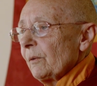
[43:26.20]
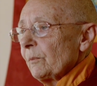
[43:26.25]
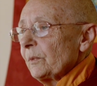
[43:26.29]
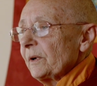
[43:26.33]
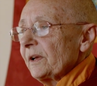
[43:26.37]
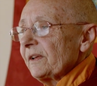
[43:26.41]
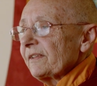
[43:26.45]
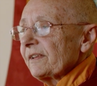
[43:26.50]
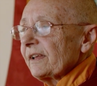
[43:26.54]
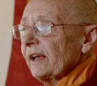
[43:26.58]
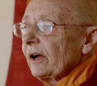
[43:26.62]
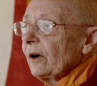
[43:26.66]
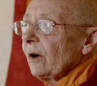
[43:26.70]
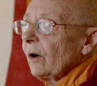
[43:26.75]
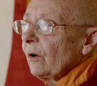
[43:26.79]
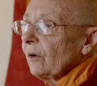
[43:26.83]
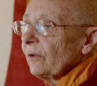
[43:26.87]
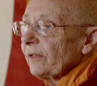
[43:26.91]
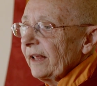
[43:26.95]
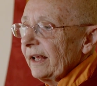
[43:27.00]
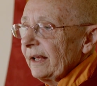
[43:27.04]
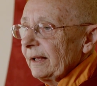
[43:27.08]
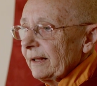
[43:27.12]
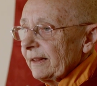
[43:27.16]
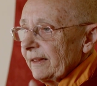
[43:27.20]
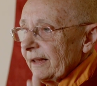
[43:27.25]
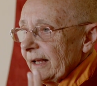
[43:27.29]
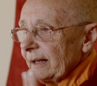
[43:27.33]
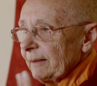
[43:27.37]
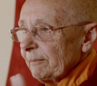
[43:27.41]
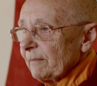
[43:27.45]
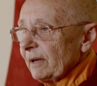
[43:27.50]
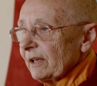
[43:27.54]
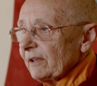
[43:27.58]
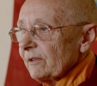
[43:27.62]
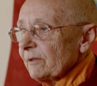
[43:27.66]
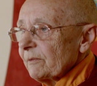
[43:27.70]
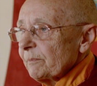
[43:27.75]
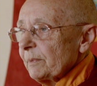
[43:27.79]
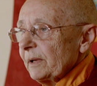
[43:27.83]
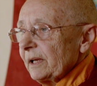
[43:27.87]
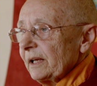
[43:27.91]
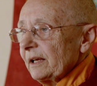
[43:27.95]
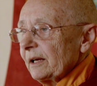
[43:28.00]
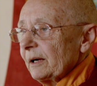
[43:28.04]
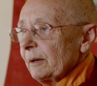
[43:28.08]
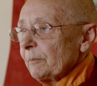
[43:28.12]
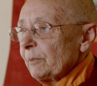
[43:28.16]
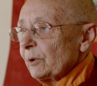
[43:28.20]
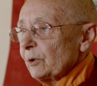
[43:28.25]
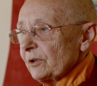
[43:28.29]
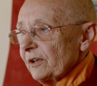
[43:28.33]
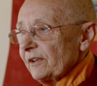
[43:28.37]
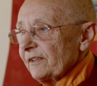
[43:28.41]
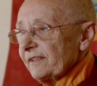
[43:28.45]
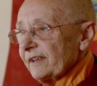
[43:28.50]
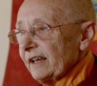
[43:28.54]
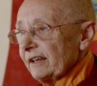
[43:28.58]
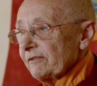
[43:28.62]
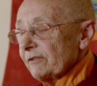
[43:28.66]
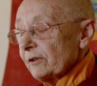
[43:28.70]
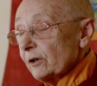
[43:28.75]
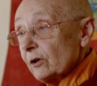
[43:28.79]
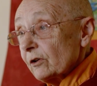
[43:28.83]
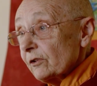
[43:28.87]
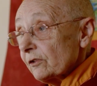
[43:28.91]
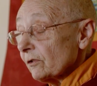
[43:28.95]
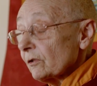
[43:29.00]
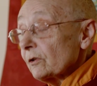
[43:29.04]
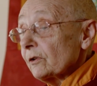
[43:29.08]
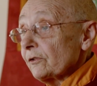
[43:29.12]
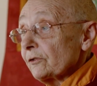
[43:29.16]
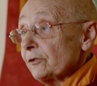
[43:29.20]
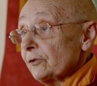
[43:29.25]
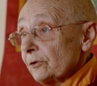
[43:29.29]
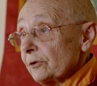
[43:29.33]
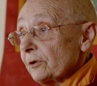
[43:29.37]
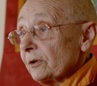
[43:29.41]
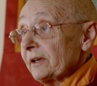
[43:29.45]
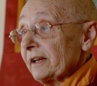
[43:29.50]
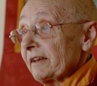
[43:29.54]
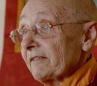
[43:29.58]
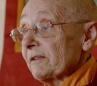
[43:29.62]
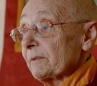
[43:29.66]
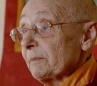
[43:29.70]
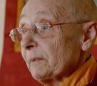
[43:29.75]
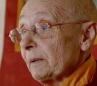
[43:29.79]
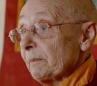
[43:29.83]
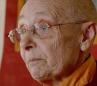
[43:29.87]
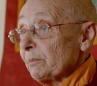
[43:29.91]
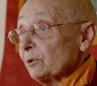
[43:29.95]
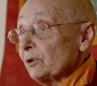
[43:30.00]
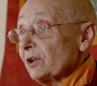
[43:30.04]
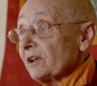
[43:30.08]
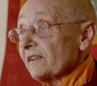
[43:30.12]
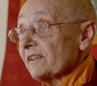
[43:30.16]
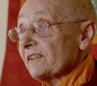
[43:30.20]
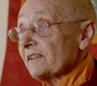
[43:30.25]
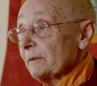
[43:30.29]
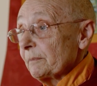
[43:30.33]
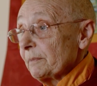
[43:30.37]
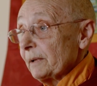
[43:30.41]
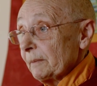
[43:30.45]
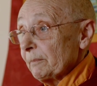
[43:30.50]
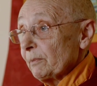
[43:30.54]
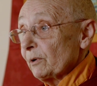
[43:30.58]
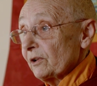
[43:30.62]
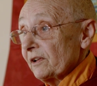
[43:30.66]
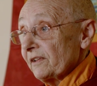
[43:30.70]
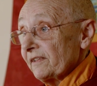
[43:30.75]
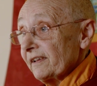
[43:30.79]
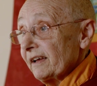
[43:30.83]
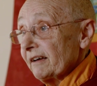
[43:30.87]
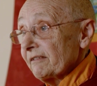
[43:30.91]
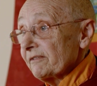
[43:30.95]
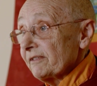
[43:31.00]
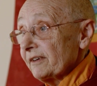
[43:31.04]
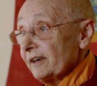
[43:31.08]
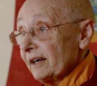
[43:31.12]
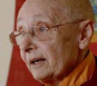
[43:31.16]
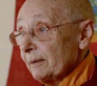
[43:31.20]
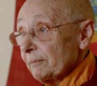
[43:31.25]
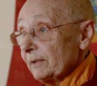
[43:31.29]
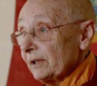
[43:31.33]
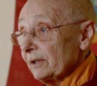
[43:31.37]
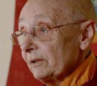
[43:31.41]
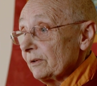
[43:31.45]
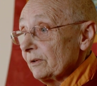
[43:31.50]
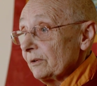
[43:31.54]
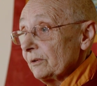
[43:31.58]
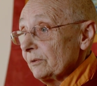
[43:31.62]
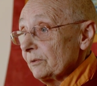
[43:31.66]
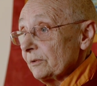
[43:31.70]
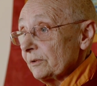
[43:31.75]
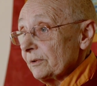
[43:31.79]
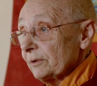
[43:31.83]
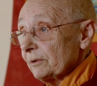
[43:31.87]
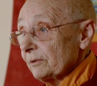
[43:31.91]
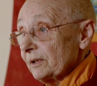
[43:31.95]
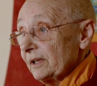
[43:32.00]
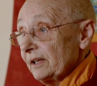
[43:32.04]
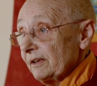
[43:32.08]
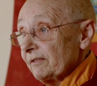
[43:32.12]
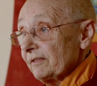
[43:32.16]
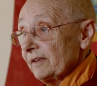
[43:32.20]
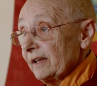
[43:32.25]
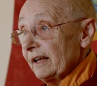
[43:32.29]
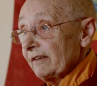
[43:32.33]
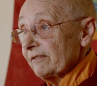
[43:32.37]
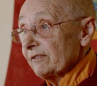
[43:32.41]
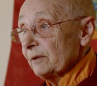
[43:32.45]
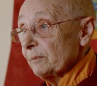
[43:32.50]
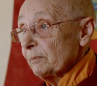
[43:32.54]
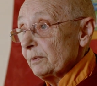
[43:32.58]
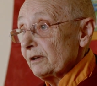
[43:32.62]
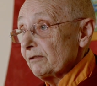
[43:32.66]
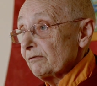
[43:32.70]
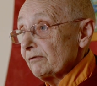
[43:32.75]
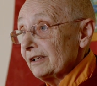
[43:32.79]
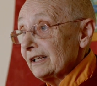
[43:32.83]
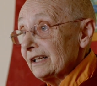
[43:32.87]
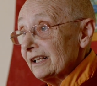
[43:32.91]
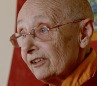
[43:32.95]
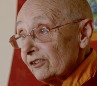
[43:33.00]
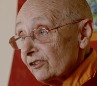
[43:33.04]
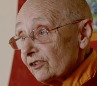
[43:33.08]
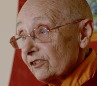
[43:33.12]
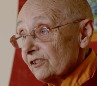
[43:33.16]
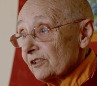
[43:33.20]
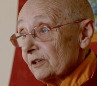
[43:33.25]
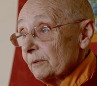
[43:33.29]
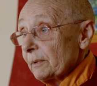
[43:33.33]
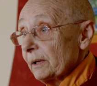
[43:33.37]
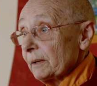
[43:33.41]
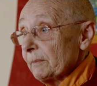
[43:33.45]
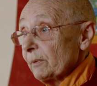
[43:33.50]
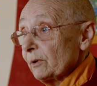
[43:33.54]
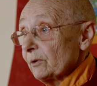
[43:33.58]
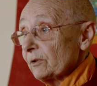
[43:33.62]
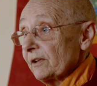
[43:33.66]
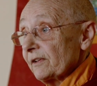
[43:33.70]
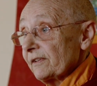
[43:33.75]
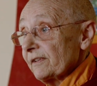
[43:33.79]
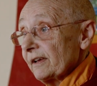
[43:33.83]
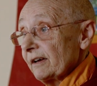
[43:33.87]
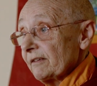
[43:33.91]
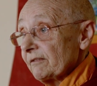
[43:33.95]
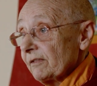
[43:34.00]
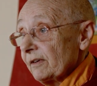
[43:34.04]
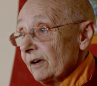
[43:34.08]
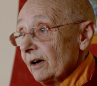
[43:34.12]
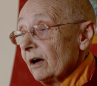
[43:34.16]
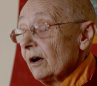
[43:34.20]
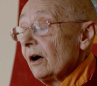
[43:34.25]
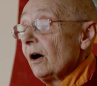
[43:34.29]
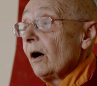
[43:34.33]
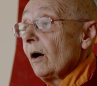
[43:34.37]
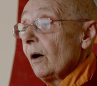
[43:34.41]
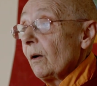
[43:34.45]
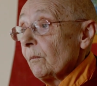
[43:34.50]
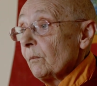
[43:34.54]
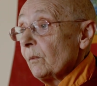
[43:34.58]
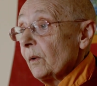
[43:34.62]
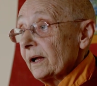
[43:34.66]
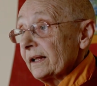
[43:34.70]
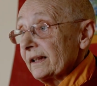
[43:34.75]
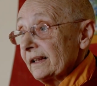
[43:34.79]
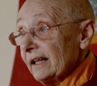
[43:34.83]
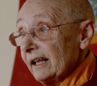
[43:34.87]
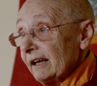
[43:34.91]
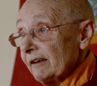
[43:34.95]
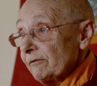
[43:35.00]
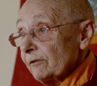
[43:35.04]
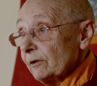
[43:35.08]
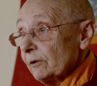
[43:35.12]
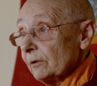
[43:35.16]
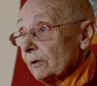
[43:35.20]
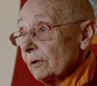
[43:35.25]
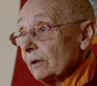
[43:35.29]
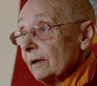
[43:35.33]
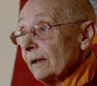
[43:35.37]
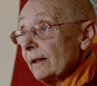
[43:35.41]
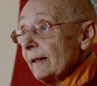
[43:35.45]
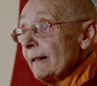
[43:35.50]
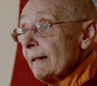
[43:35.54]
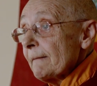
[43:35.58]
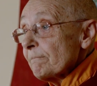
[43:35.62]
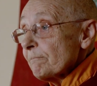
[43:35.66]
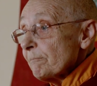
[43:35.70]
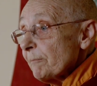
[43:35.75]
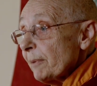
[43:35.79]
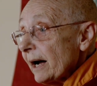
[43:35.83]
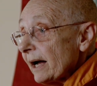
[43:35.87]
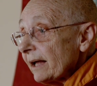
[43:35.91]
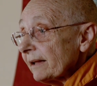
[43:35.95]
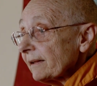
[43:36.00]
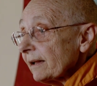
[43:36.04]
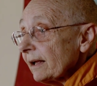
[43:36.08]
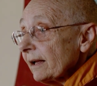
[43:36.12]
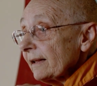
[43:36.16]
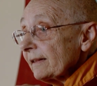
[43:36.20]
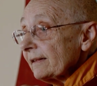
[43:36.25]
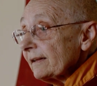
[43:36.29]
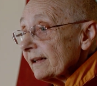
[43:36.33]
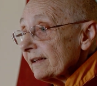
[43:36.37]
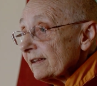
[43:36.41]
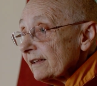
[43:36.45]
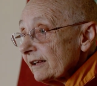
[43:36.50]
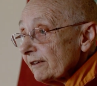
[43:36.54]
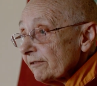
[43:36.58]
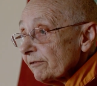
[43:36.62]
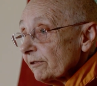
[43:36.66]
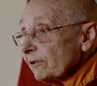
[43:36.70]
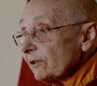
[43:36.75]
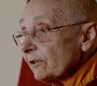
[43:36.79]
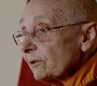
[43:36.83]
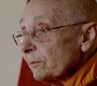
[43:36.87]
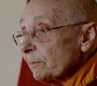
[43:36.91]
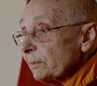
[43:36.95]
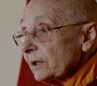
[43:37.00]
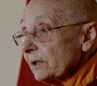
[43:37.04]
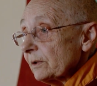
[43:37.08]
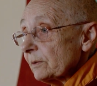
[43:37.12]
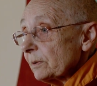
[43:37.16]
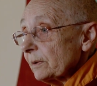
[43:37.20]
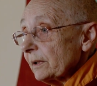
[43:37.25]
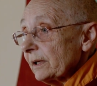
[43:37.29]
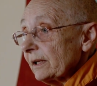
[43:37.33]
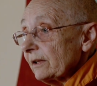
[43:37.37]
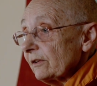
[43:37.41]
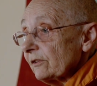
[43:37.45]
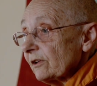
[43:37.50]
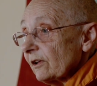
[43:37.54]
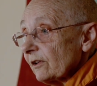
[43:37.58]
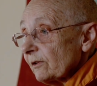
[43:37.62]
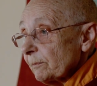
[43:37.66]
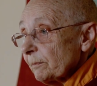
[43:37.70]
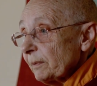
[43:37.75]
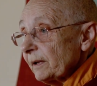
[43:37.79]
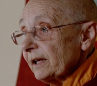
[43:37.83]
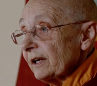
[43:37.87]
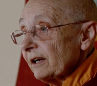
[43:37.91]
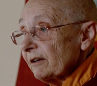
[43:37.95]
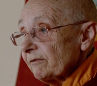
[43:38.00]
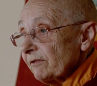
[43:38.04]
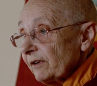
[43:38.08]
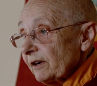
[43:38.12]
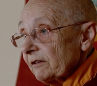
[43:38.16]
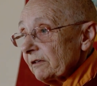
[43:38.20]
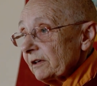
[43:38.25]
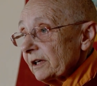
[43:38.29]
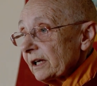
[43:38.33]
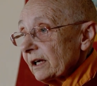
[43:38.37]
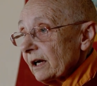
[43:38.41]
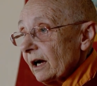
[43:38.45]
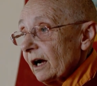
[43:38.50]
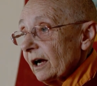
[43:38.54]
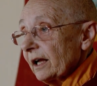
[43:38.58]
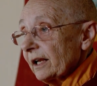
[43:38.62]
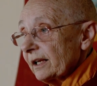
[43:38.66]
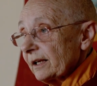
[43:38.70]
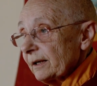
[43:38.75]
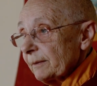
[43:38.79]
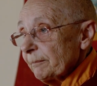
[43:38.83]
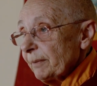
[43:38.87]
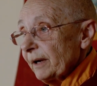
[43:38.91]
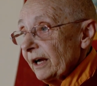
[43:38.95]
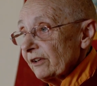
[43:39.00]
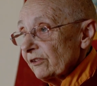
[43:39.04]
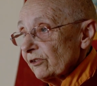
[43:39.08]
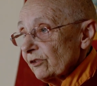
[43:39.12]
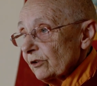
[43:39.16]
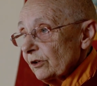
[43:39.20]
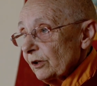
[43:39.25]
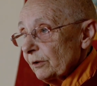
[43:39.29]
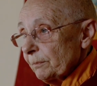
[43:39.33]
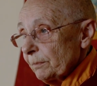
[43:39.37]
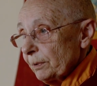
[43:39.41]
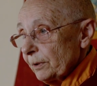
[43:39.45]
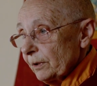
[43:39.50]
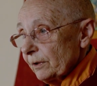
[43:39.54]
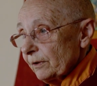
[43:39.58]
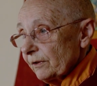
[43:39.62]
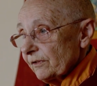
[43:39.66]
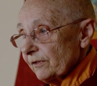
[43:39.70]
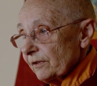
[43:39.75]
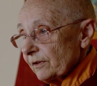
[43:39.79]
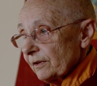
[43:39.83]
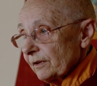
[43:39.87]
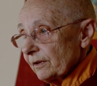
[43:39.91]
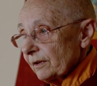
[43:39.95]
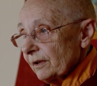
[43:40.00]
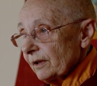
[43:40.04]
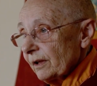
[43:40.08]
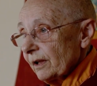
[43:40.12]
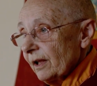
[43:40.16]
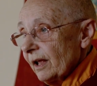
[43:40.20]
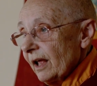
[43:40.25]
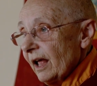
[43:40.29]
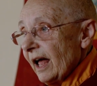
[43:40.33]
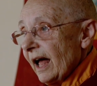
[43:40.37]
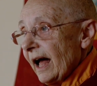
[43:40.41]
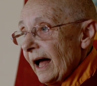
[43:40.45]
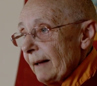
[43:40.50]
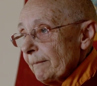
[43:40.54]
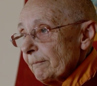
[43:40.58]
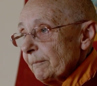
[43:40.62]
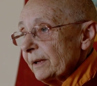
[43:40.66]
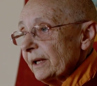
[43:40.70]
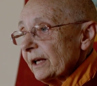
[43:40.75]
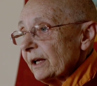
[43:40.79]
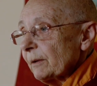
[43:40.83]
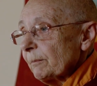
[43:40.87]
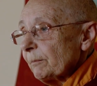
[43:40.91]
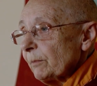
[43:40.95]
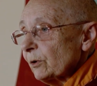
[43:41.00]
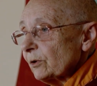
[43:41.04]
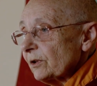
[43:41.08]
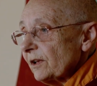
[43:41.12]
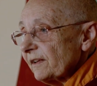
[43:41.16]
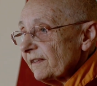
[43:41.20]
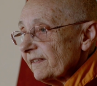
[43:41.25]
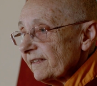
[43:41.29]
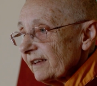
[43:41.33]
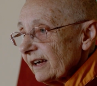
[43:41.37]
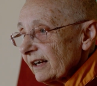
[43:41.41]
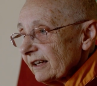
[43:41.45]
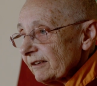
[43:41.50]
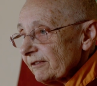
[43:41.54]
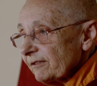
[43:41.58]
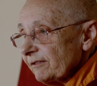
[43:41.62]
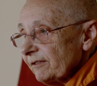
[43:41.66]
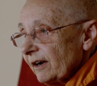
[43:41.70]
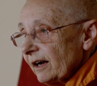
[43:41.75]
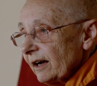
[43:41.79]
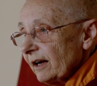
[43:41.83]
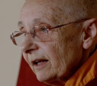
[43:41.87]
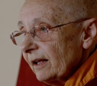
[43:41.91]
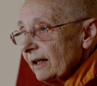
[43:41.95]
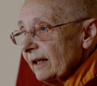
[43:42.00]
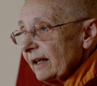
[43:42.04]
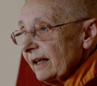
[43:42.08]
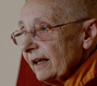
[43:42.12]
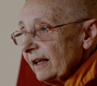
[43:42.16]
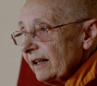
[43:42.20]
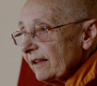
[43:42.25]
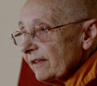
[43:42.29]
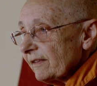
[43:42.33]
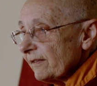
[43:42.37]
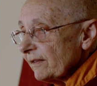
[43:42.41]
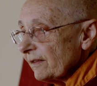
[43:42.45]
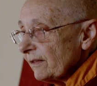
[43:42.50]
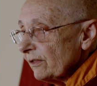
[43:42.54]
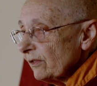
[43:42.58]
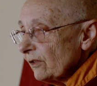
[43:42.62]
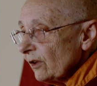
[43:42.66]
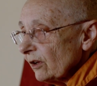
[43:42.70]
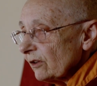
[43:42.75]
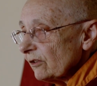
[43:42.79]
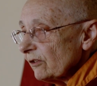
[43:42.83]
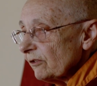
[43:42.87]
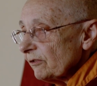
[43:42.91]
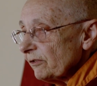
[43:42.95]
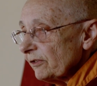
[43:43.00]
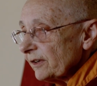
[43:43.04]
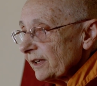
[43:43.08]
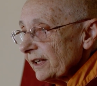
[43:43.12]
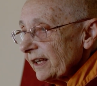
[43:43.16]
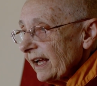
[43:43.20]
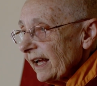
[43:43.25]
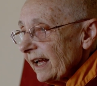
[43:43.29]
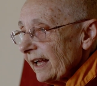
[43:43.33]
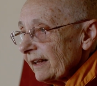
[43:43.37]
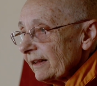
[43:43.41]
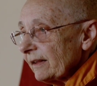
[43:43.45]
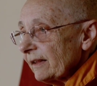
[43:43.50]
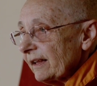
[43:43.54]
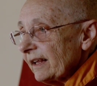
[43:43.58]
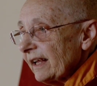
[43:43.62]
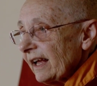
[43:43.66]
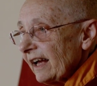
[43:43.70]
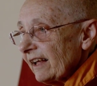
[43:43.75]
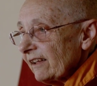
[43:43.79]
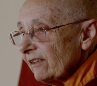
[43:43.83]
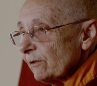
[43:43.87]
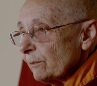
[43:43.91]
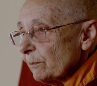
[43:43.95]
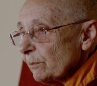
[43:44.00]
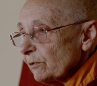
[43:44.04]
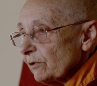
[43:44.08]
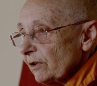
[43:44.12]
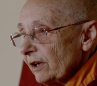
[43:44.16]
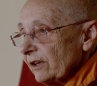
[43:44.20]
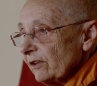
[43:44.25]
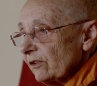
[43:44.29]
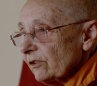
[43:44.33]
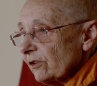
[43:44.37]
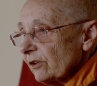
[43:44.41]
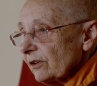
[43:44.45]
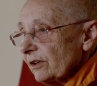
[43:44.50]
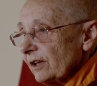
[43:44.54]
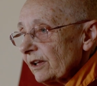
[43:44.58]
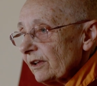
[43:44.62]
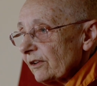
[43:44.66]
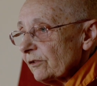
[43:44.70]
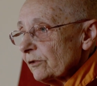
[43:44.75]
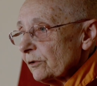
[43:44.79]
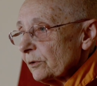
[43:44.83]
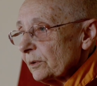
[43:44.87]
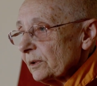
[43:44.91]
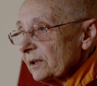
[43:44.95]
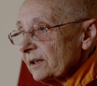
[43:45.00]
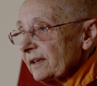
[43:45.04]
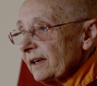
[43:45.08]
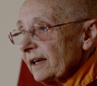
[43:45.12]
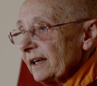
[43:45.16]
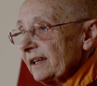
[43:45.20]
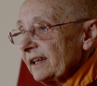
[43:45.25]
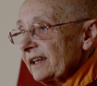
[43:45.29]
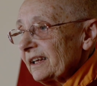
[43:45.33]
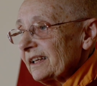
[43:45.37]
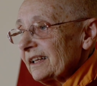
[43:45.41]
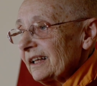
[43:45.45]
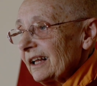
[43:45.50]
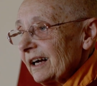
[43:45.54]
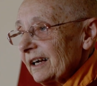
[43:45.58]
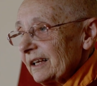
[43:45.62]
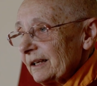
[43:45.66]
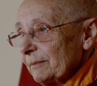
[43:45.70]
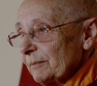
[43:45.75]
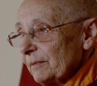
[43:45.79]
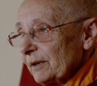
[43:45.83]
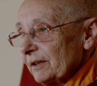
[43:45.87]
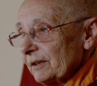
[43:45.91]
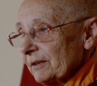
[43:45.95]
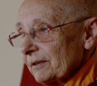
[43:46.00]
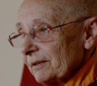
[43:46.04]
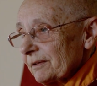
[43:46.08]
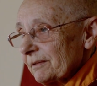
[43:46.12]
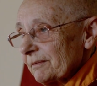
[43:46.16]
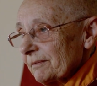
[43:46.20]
we say, oh, they must be a bodhisattva. Because, of course, you don't have to be a Buddhist to be a bodhisattva. I mean, you don't even have to be religious to be a bodhisattva on one level. But the difference between just being a very kind, compassionate person and being a bodhisattva is not to forget the aspiration is to attain enlightenment.